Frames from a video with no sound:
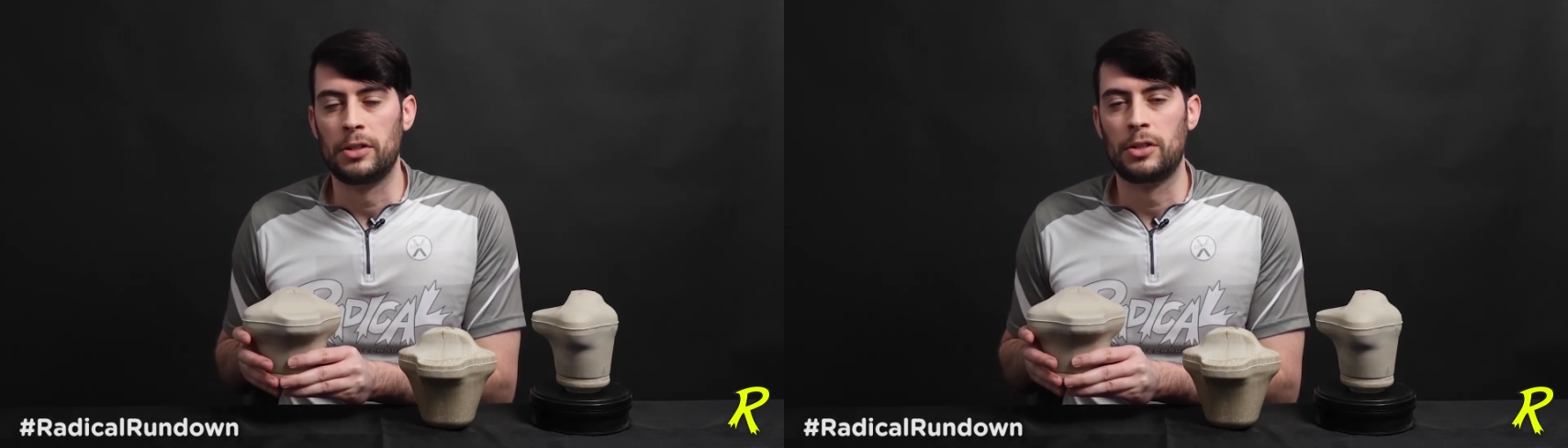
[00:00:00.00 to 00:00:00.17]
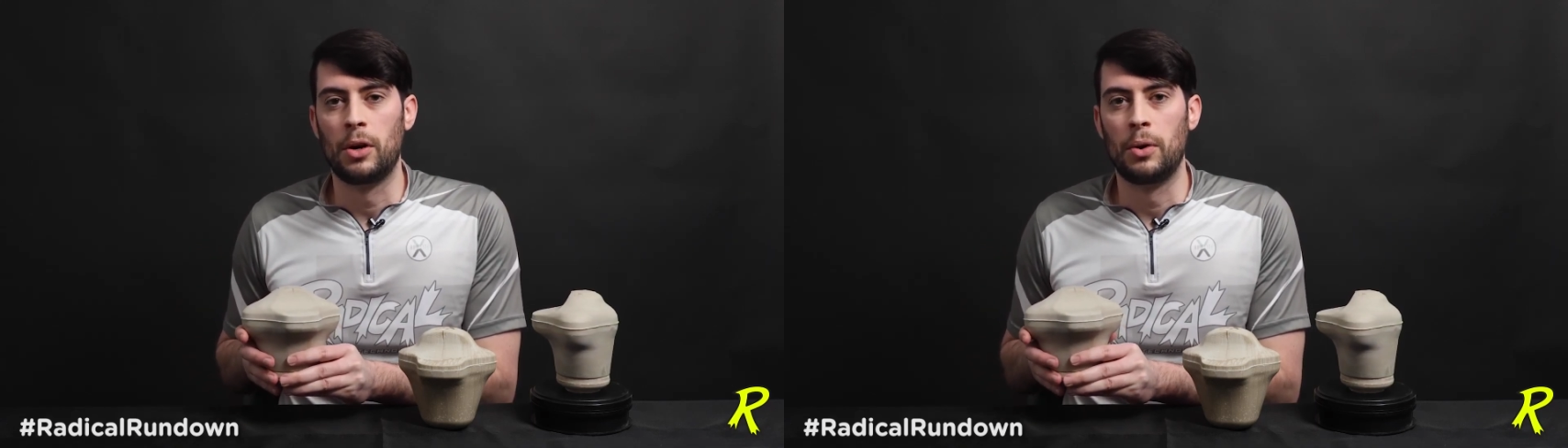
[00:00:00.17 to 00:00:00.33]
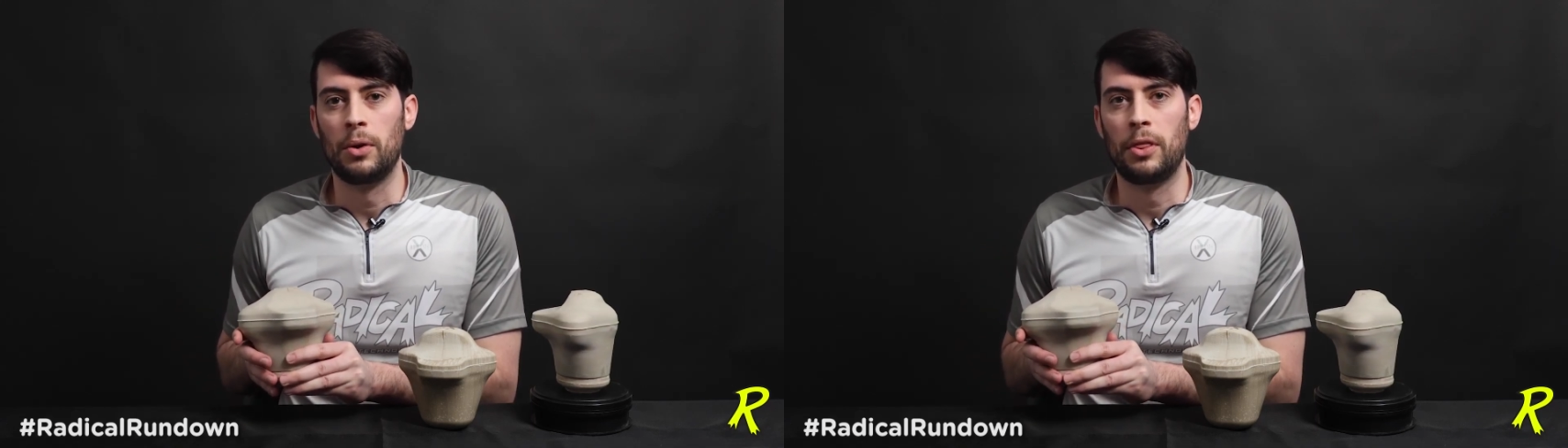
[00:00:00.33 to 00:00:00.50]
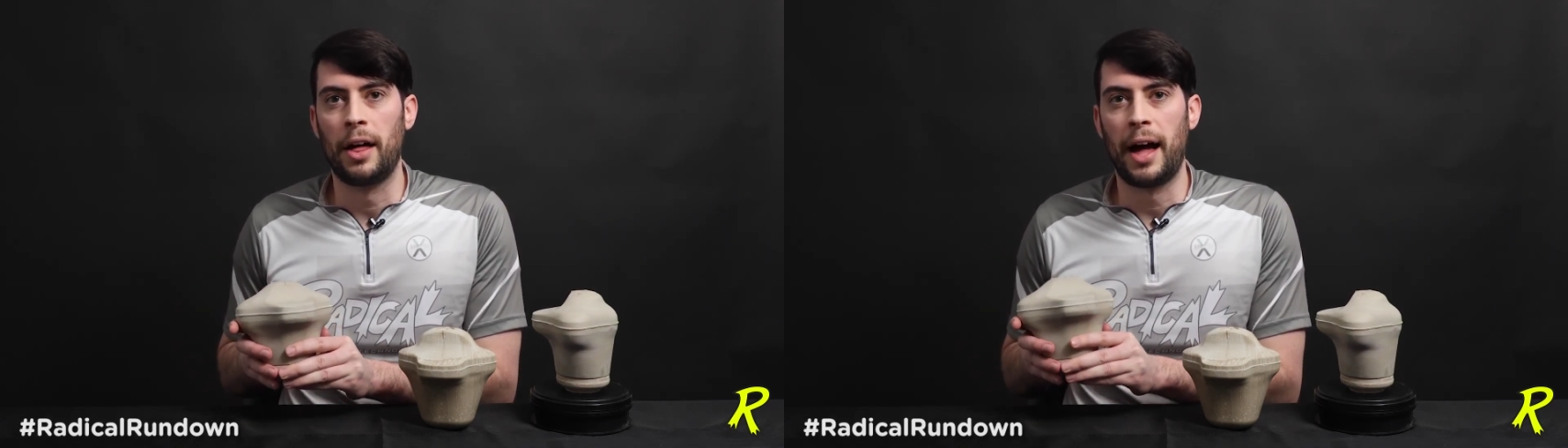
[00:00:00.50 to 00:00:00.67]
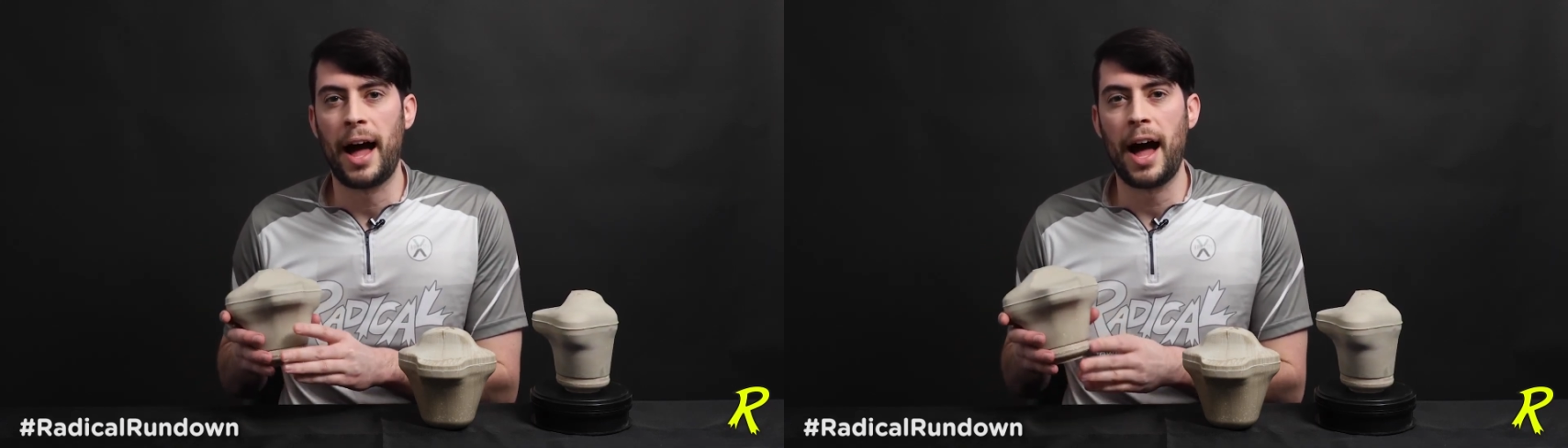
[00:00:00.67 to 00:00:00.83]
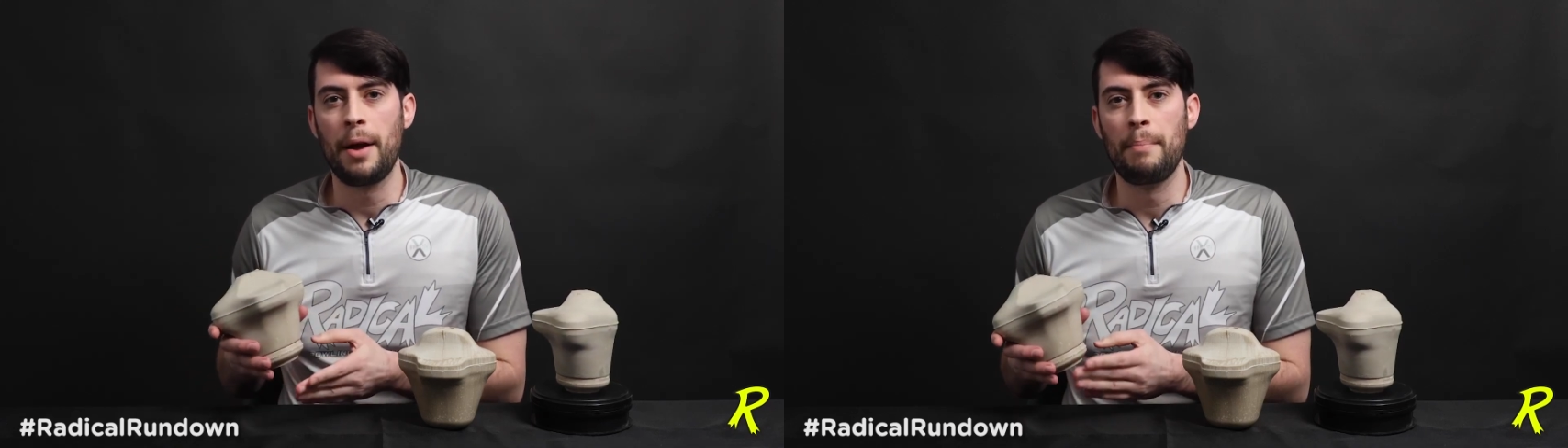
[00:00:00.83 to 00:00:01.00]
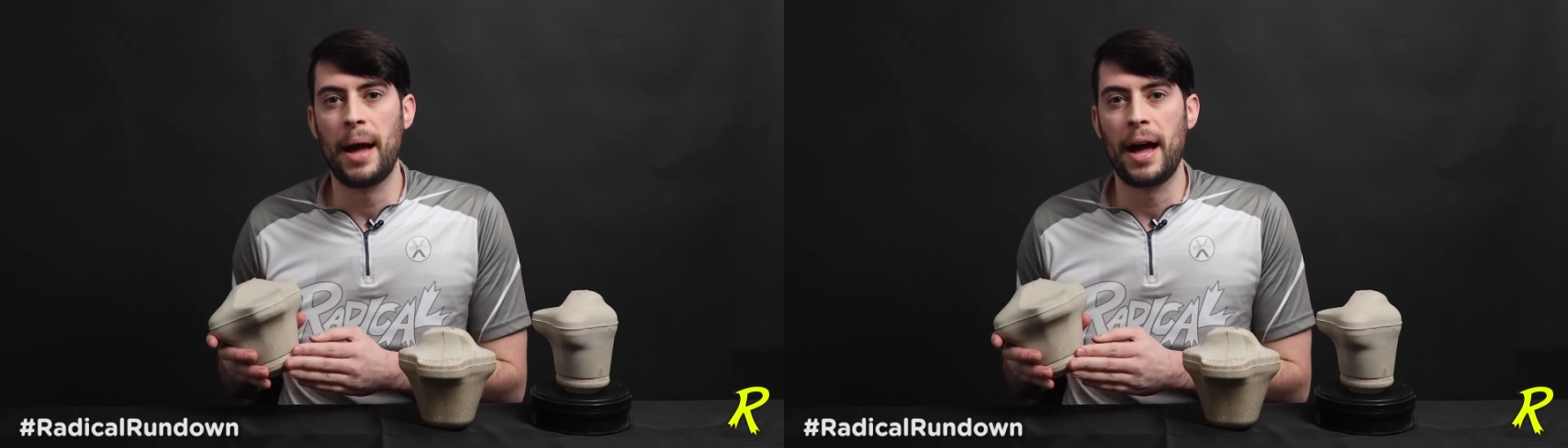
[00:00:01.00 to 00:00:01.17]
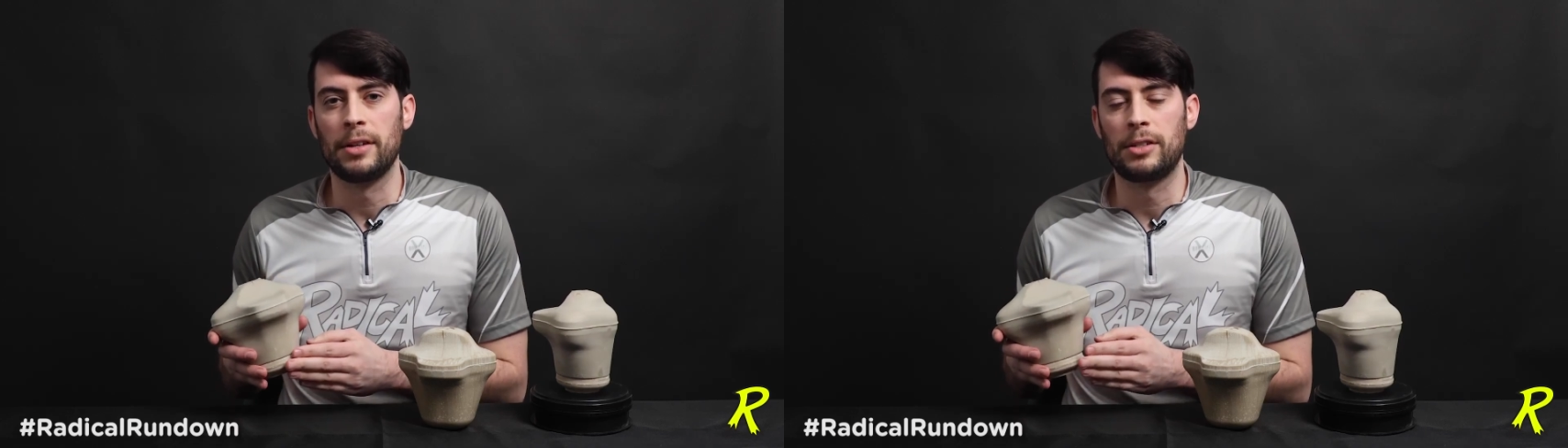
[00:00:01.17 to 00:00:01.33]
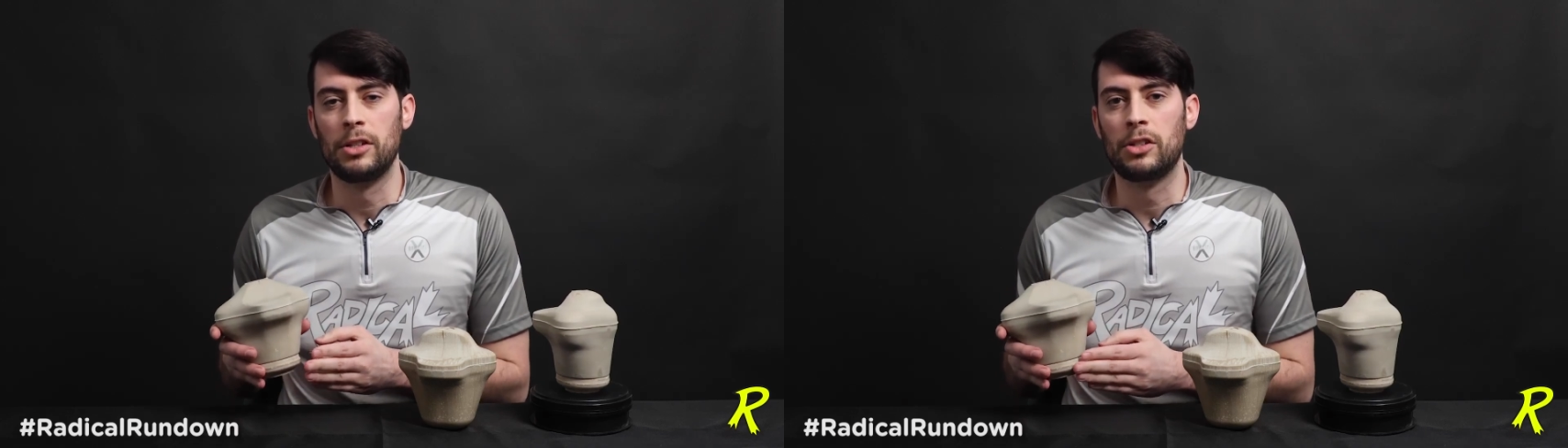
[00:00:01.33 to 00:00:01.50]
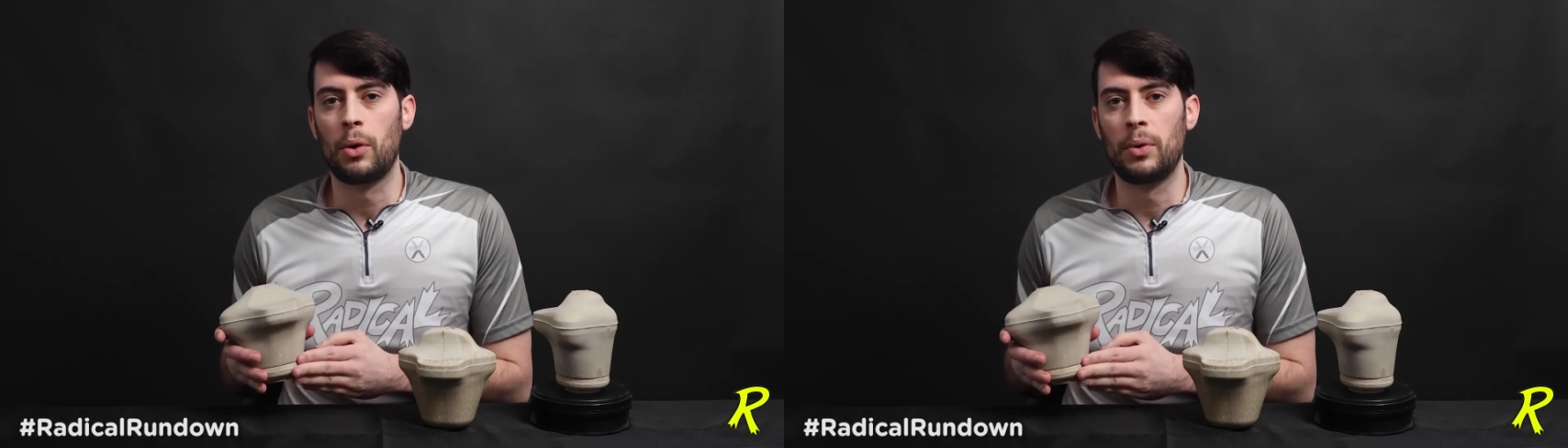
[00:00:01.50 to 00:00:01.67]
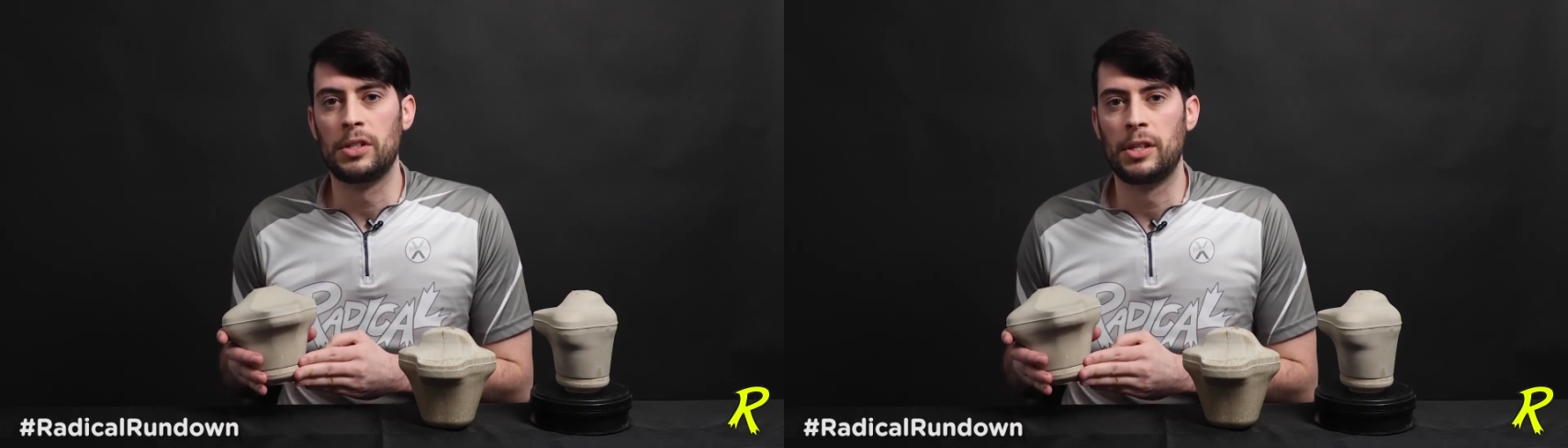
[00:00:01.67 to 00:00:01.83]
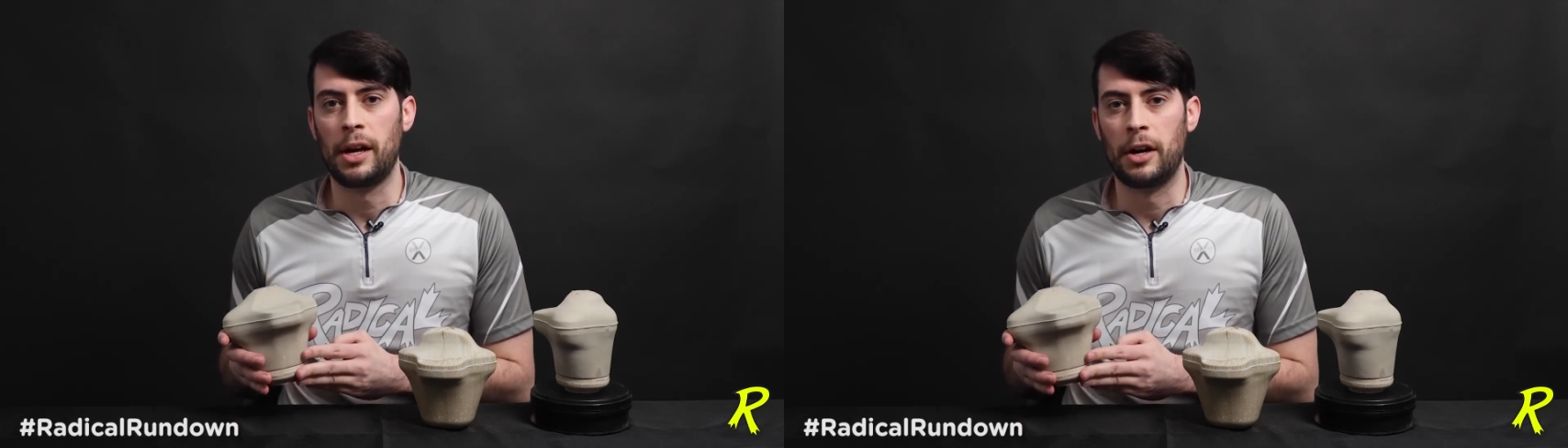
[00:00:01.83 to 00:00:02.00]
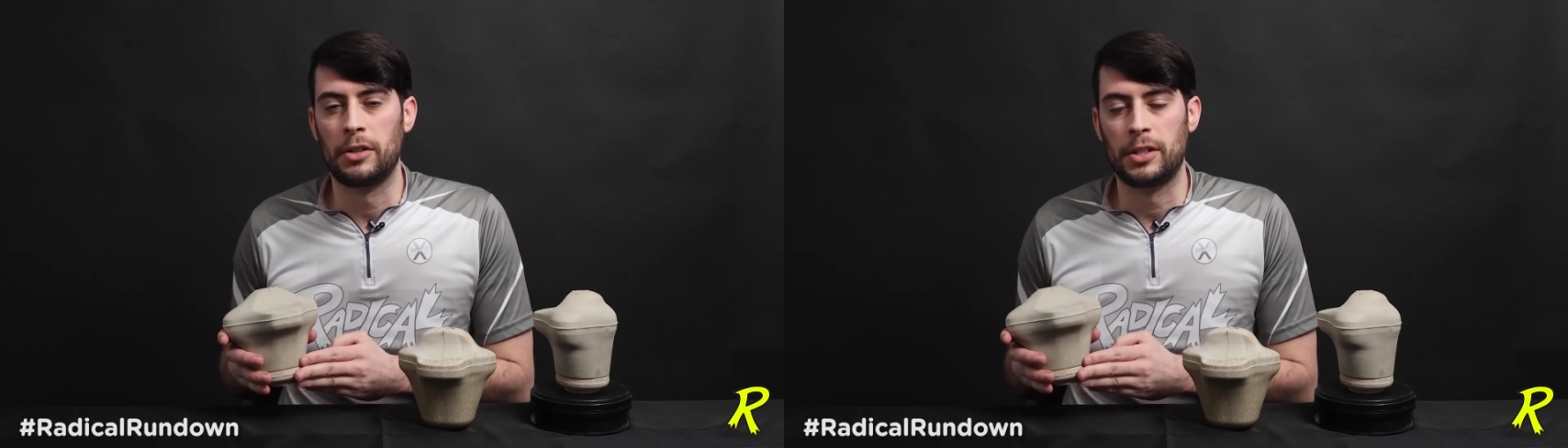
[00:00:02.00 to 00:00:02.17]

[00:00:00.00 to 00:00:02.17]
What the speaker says: so the high mass is always there